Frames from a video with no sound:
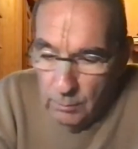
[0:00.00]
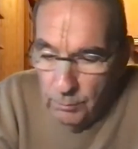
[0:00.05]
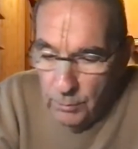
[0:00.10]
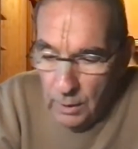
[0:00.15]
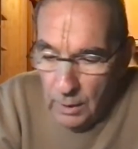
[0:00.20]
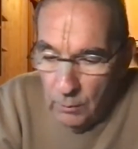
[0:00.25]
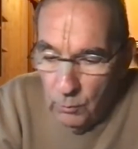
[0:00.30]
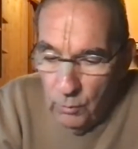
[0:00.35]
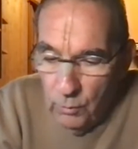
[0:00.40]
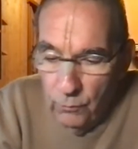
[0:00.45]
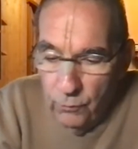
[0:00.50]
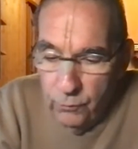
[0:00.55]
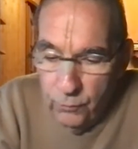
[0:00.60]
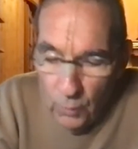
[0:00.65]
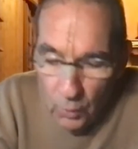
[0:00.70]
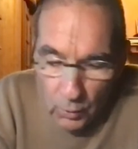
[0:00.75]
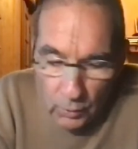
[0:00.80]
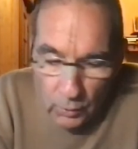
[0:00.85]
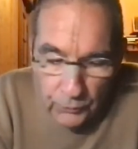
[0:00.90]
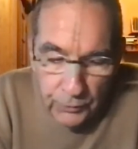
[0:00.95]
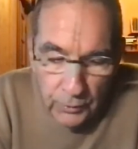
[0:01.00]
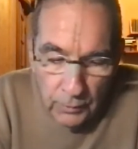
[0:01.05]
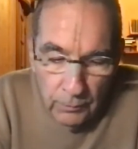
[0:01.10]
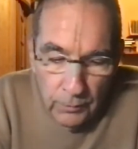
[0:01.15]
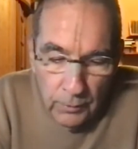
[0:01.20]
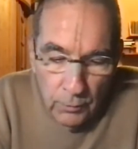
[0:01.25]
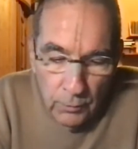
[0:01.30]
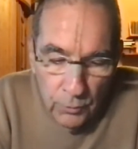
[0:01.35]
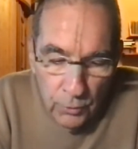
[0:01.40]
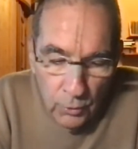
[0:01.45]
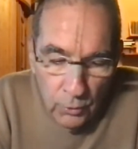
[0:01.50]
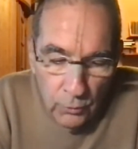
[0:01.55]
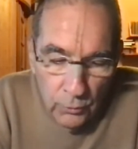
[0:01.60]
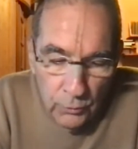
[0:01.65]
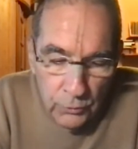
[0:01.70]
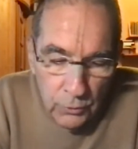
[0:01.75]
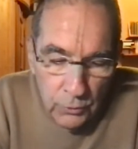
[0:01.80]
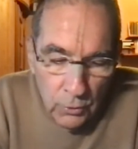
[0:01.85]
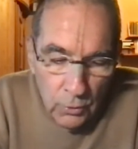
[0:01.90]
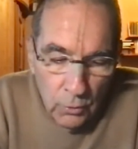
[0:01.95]
but I wouldn't fault
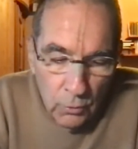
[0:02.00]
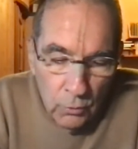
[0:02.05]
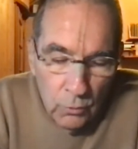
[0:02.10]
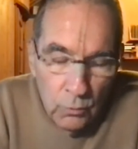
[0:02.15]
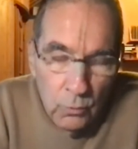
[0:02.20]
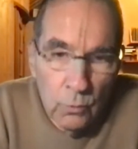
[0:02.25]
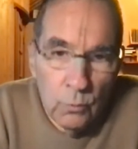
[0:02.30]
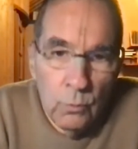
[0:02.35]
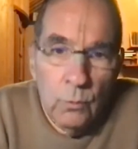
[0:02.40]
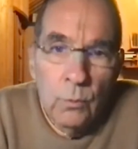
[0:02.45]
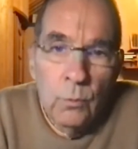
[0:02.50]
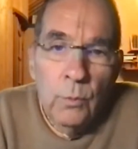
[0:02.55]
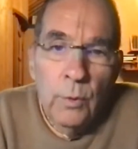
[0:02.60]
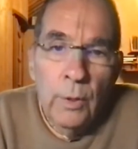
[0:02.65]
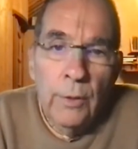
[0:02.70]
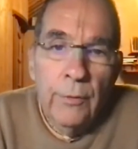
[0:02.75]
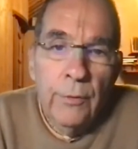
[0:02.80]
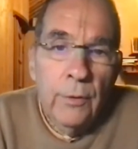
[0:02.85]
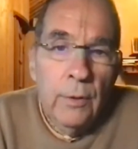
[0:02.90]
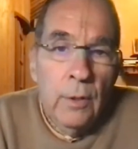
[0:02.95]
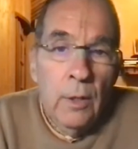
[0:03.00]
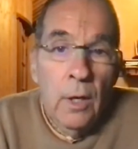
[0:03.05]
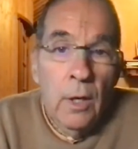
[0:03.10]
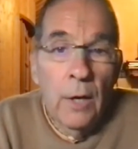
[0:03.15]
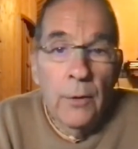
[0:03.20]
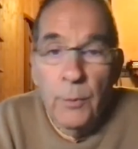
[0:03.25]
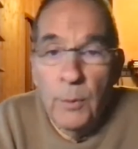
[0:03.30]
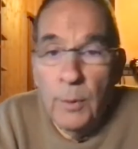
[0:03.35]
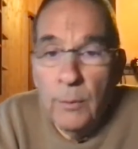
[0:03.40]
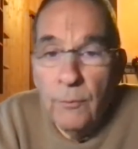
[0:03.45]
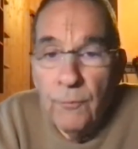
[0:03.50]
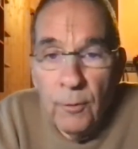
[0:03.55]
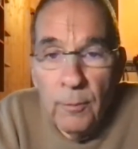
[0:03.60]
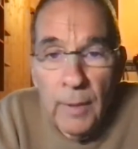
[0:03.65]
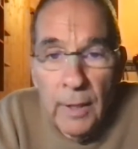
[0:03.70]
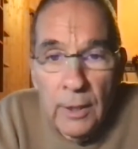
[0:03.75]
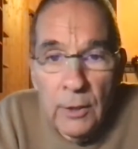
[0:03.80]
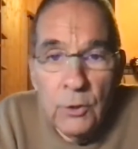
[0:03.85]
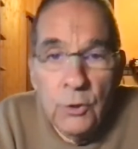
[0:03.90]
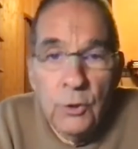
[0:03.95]
those who, with other
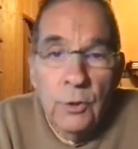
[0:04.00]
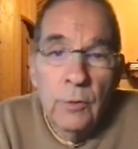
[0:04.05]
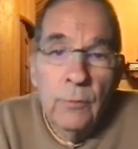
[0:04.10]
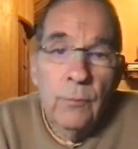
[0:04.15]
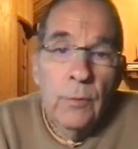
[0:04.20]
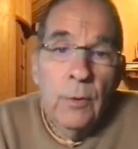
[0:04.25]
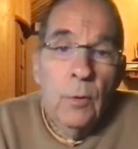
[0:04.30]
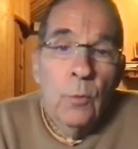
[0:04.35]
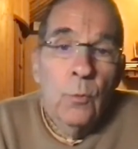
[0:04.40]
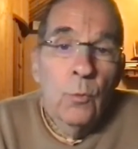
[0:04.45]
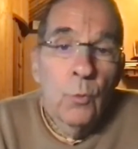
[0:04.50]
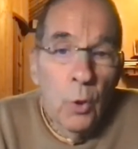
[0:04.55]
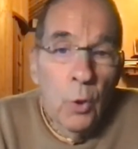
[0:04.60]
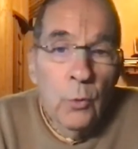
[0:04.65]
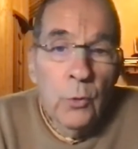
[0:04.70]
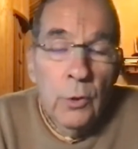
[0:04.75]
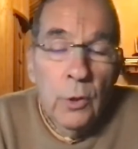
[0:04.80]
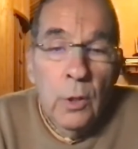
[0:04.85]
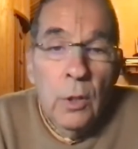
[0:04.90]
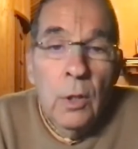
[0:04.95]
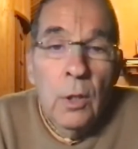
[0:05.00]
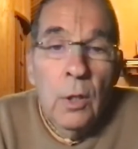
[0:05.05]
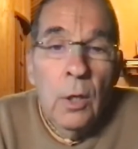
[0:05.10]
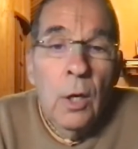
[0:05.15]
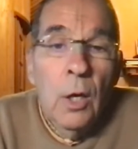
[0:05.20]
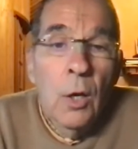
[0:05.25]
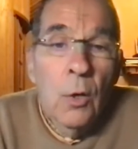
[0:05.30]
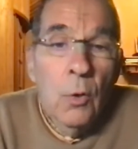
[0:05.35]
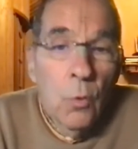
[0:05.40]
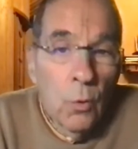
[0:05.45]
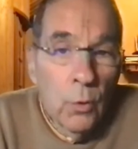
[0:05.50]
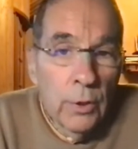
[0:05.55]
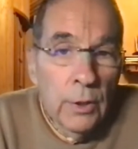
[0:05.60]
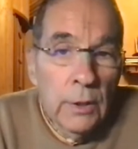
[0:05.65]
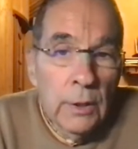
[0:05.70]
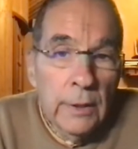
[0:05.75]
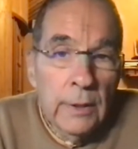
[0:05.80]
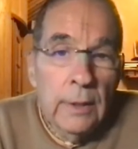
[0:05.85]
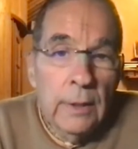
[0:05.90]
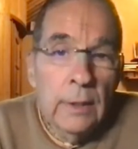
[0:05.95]
information, wrote
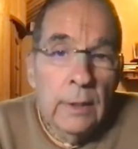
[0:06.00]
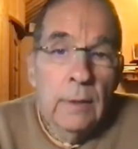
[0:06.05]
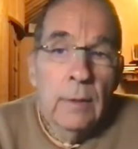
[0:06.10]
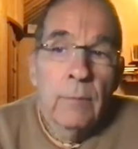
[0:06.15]
accordingly.